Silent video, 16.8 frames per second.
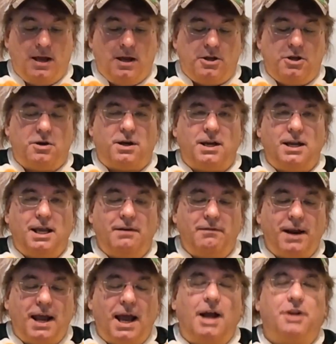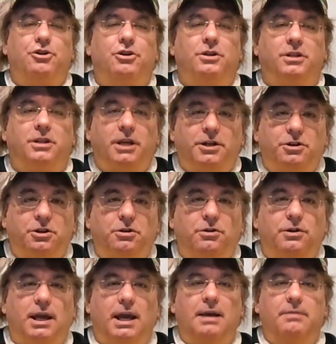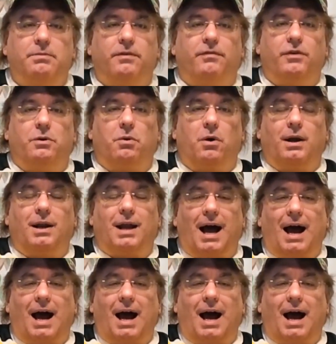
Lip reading: You can even add your digital games if you want.